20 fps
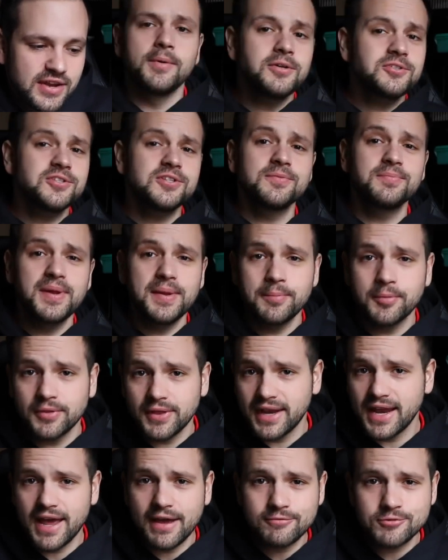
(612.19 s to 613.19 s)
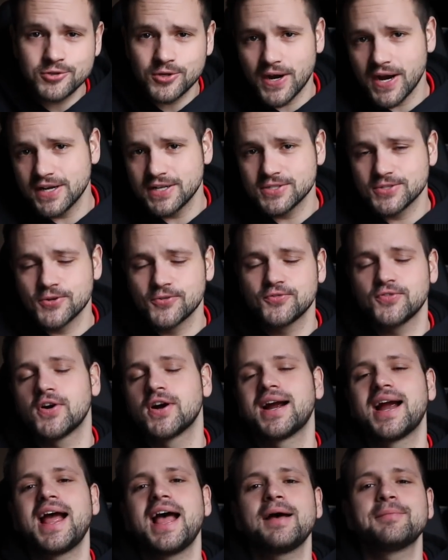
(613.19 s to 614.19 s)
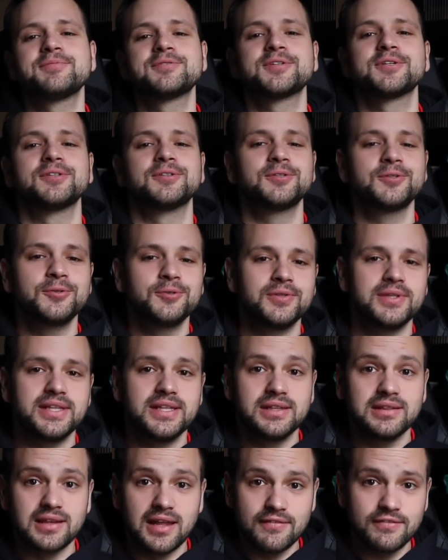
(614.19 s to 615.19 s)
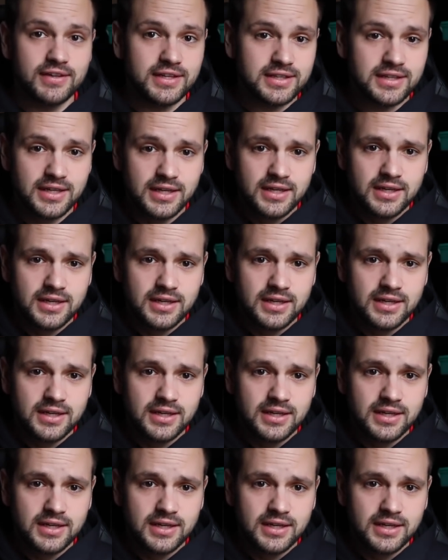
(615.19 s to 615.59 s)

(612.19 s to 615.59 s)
Most of the people that have tried it so far absolutely love it.